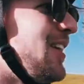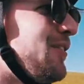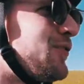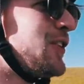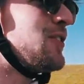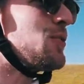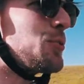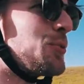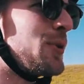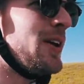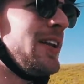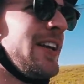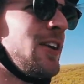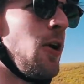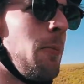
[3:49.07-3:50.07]
if you
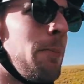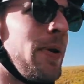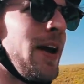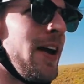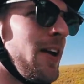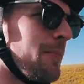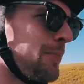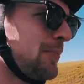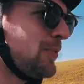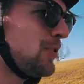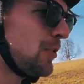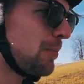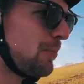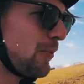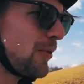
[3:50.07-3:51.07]
really compare
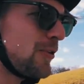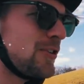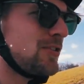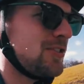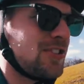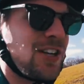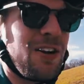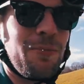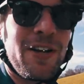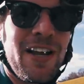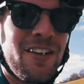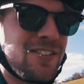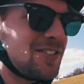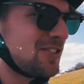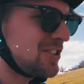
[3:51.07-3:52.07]
your board to someone
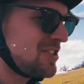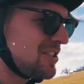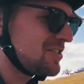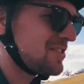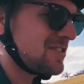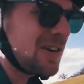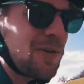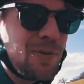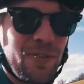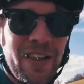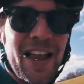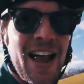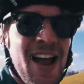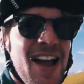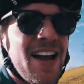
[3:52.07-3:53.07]
else, just don't
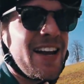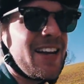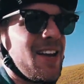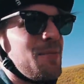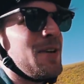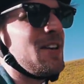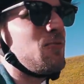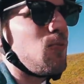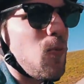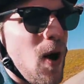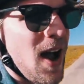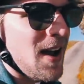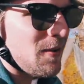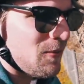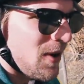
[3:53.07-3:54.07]
lie. I mean,
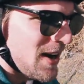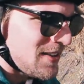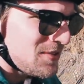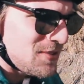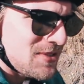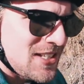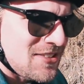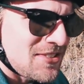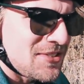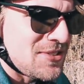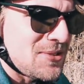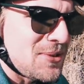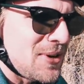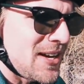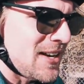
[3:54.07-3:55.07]
why do you need to
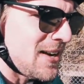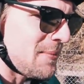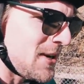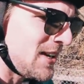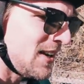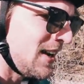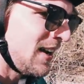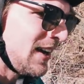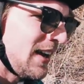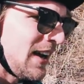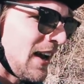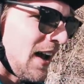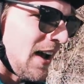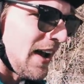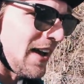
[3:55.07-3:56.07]
do it? I mean,
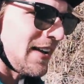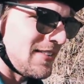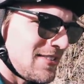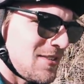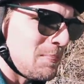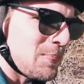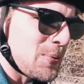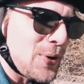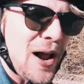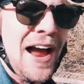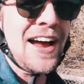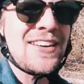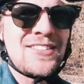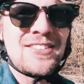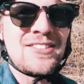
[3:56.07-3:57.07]
the
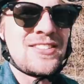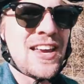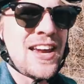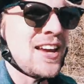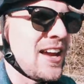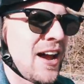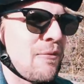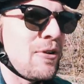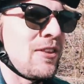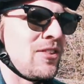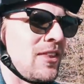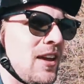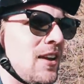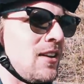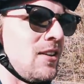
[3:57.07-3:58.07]
price is saying
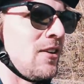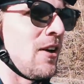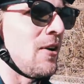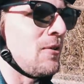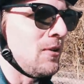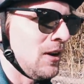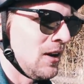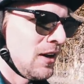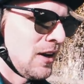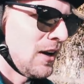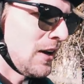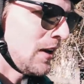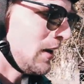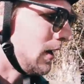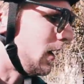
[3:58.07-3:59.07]
everything, you know.
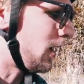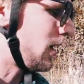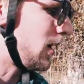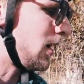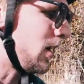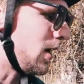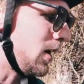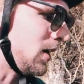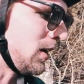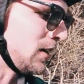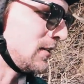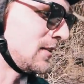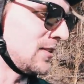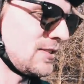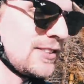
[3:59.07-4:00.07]

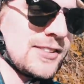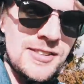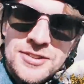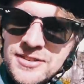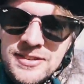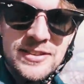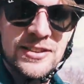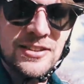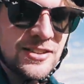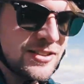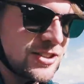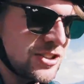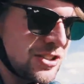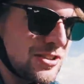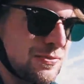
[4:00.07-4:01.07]
This
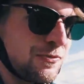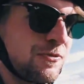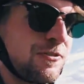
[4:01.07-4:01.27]
is just